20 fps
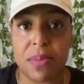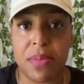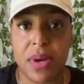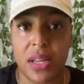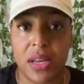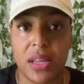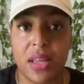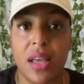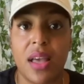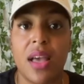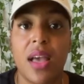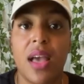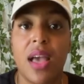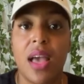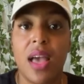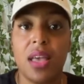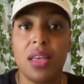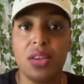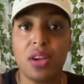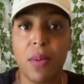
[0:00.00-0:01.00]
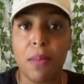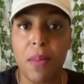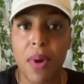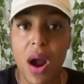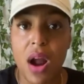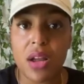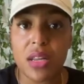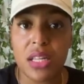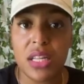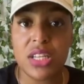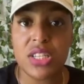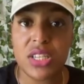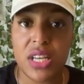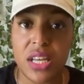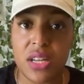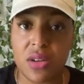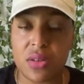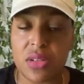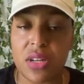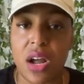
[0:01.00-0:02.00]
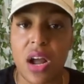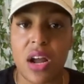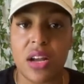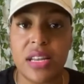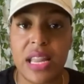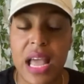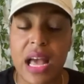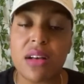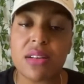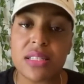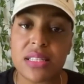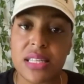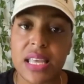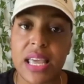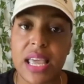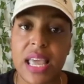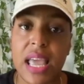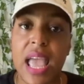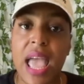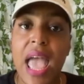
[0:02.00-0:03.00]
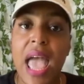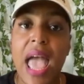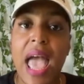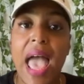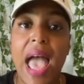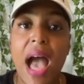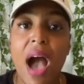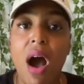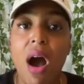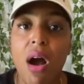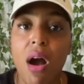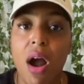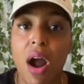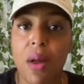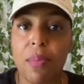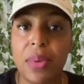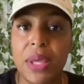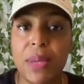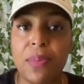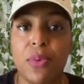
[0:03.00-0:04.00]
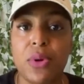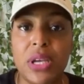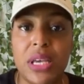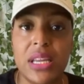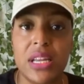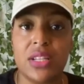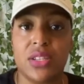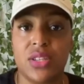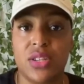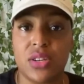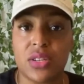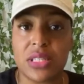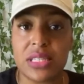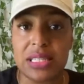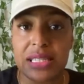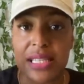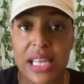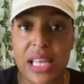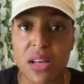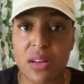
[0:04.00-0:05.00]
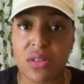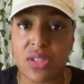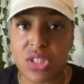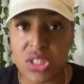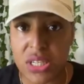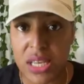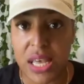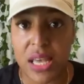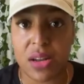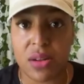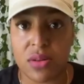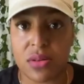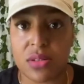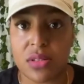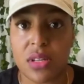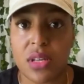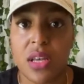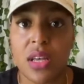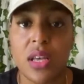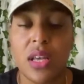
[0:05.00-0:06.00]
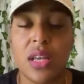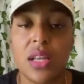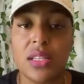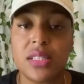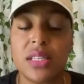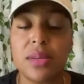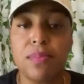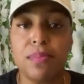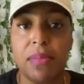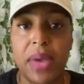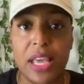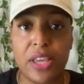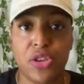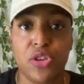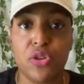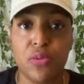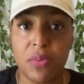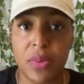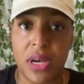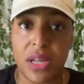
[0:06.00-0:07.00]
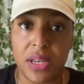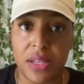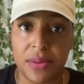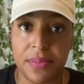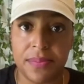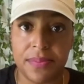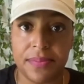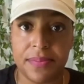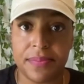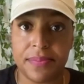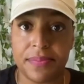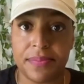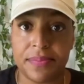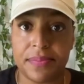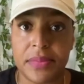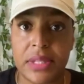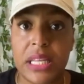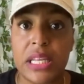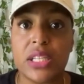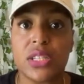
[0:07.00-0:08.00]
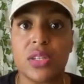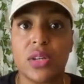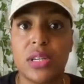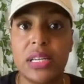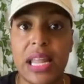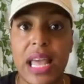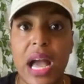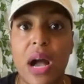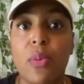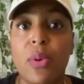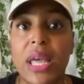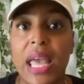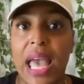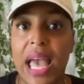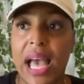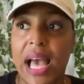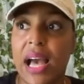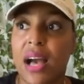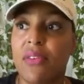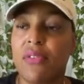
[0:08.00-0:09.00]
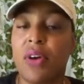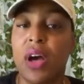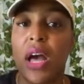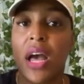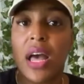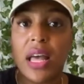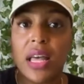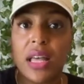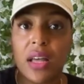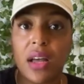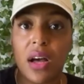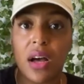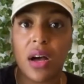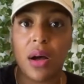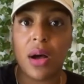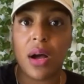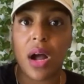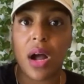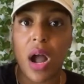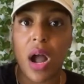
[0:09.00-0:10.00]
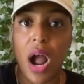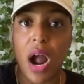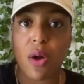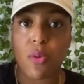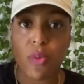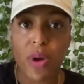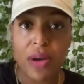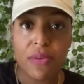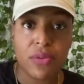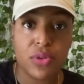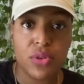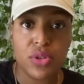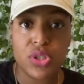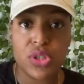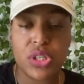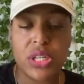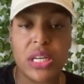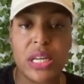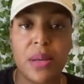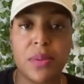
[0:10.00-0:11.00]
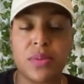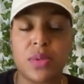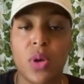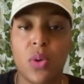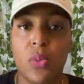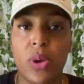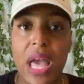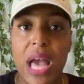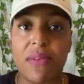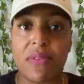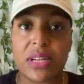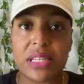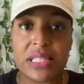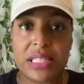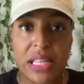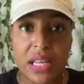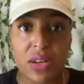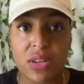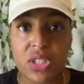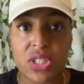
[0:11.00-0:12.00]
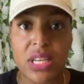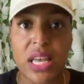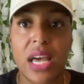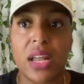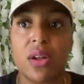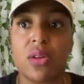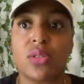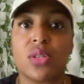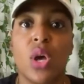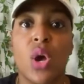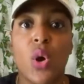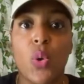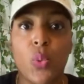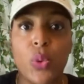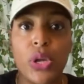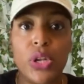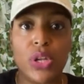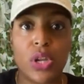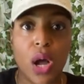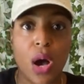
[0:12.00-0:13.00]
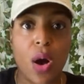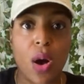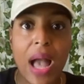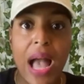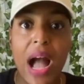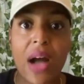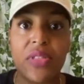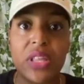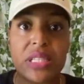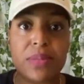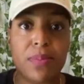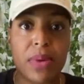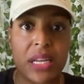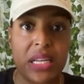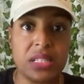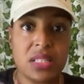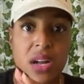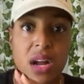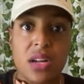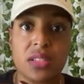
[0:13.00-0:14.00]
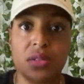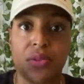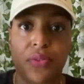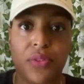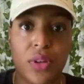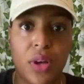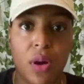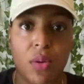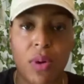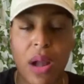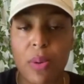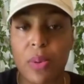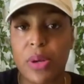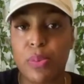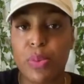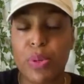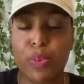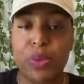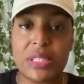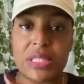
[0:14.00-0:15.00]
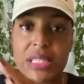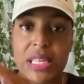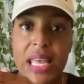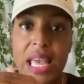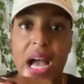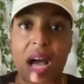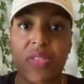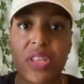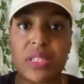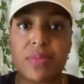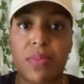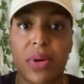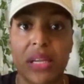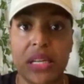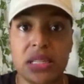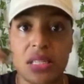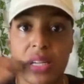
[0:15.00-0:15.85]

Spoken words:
money. Your marketing channels are now saying, how are people getting to your sales channels to make you money? So now we have our revenue streams, we have our sales channels, we know how this money is starting to flow, right? We see how this money is